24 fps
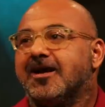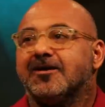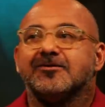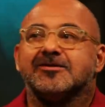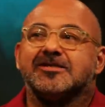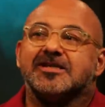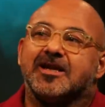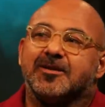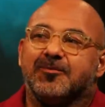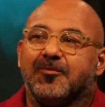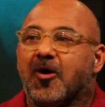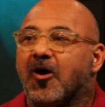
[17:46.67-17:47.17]
I
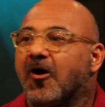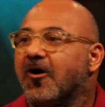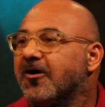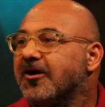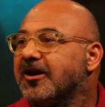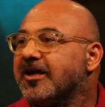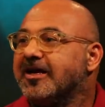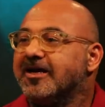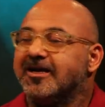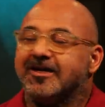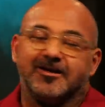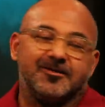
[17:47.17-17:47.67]
was at a
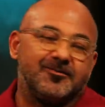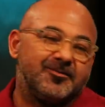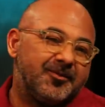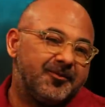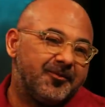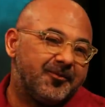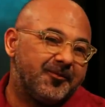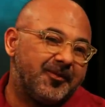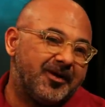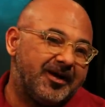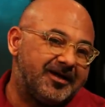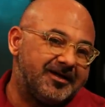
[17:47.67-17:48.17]
party and blah
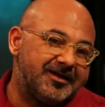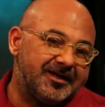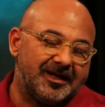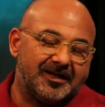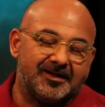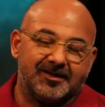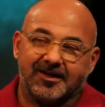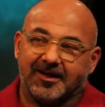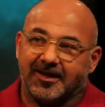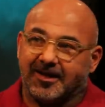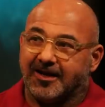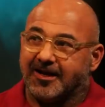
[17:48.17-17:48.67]
blah blah,
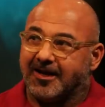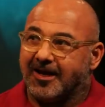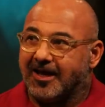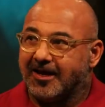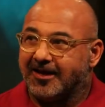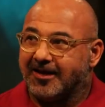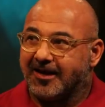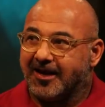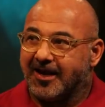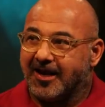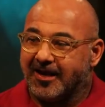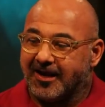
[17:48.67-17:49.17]
and and
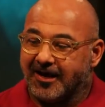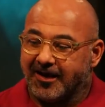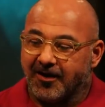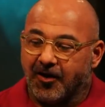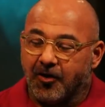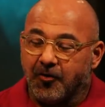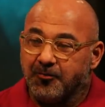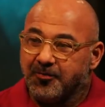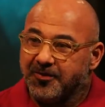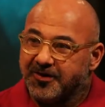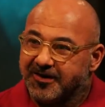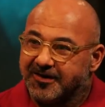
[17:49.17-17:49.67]
and, and I
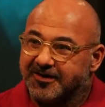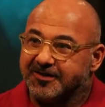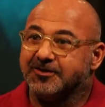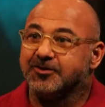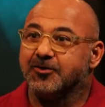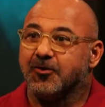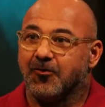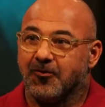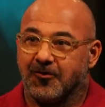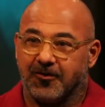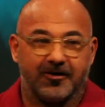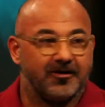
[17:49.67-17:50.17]
open a
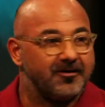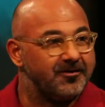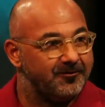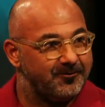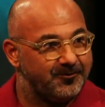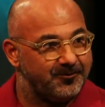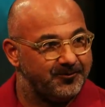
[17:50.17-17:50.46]
door,